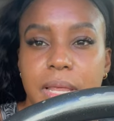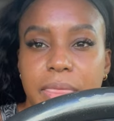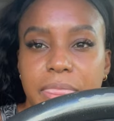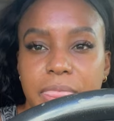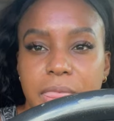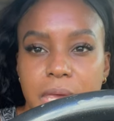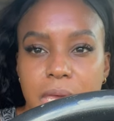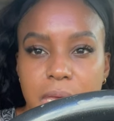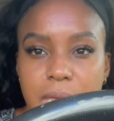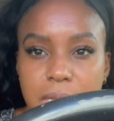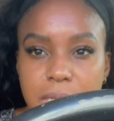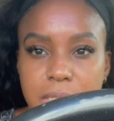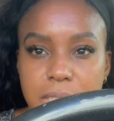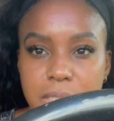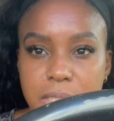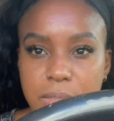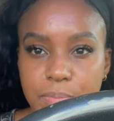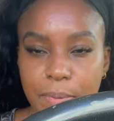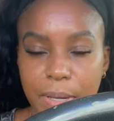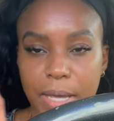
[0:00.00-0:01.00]

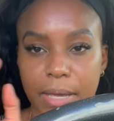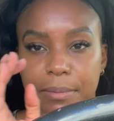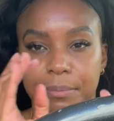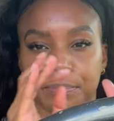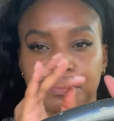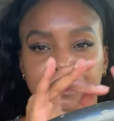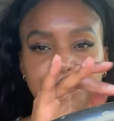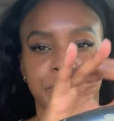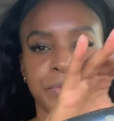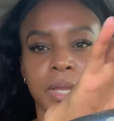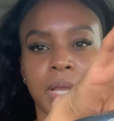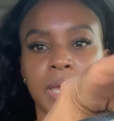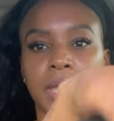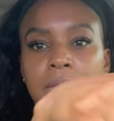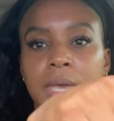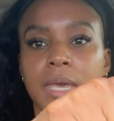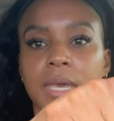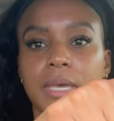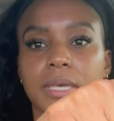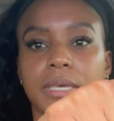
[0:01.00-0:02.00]
things. But
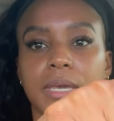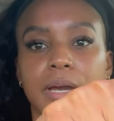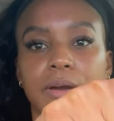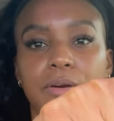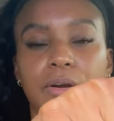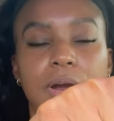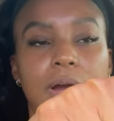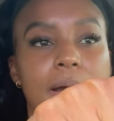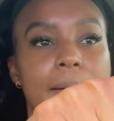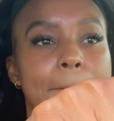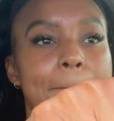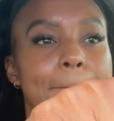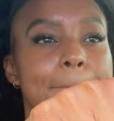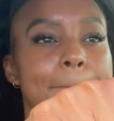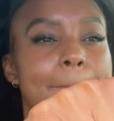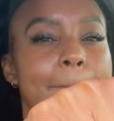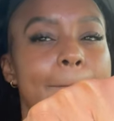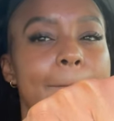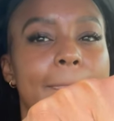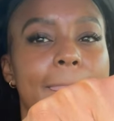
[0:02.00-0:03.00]
yeah, girl,
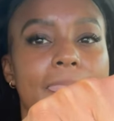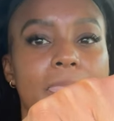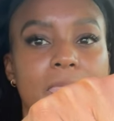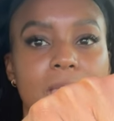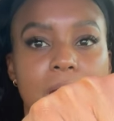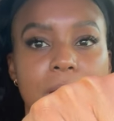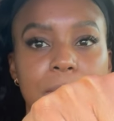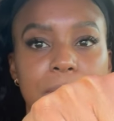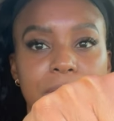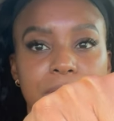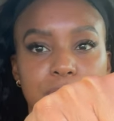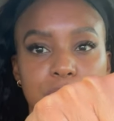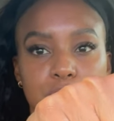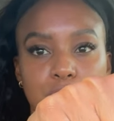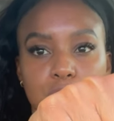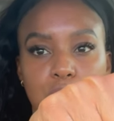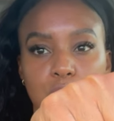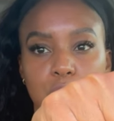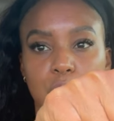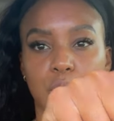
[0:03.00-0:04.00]
I'm headed to
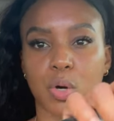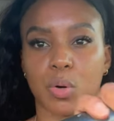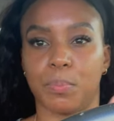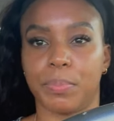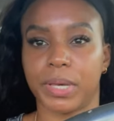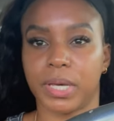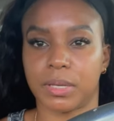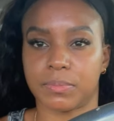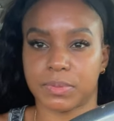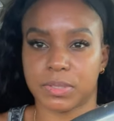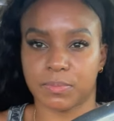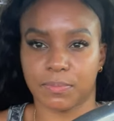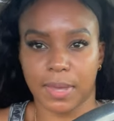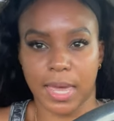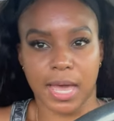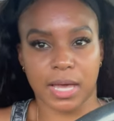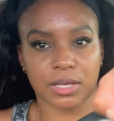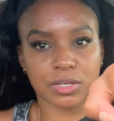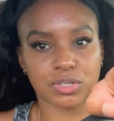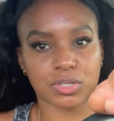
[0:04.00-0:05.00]
go pick up some
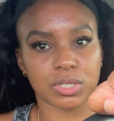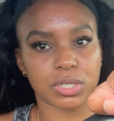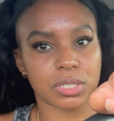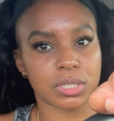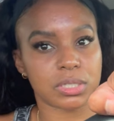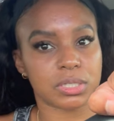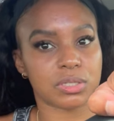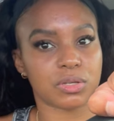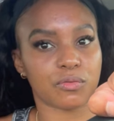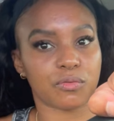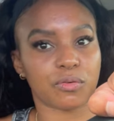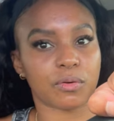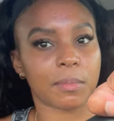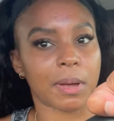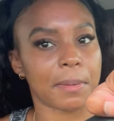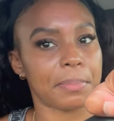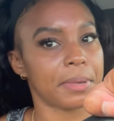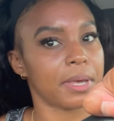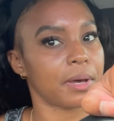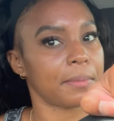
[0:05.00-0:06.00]
packages from
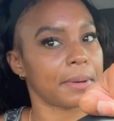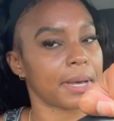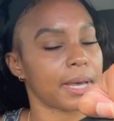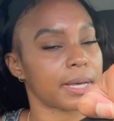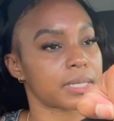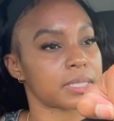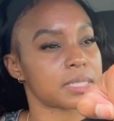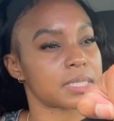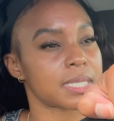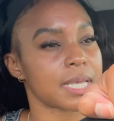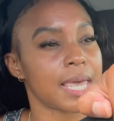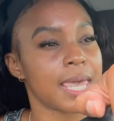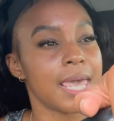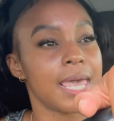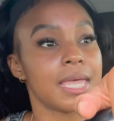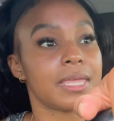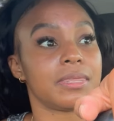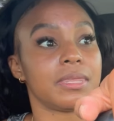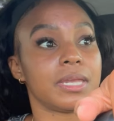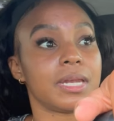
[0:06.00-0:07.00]
my P.O. box.
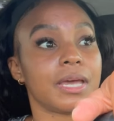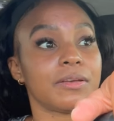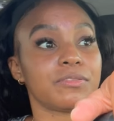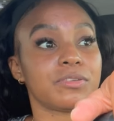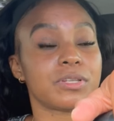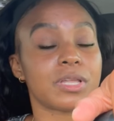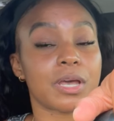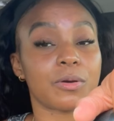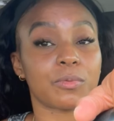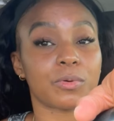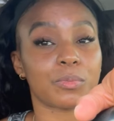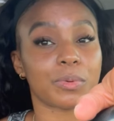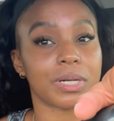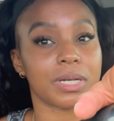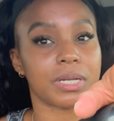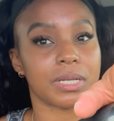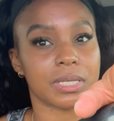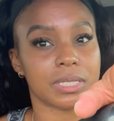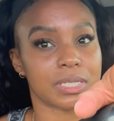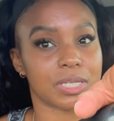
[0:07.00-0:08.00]
Then after that, we're
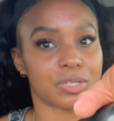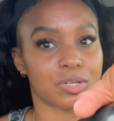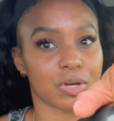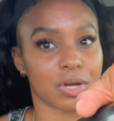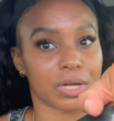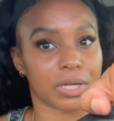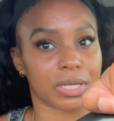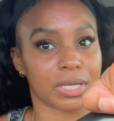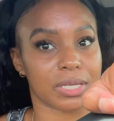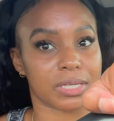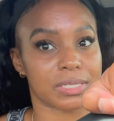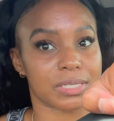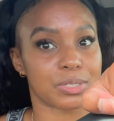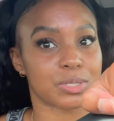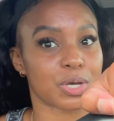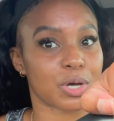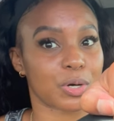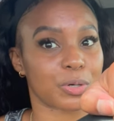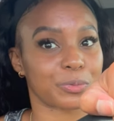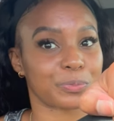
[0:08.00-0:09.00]
running in the Target.
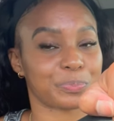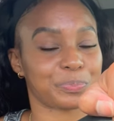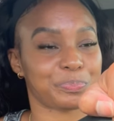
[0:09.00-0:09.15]
So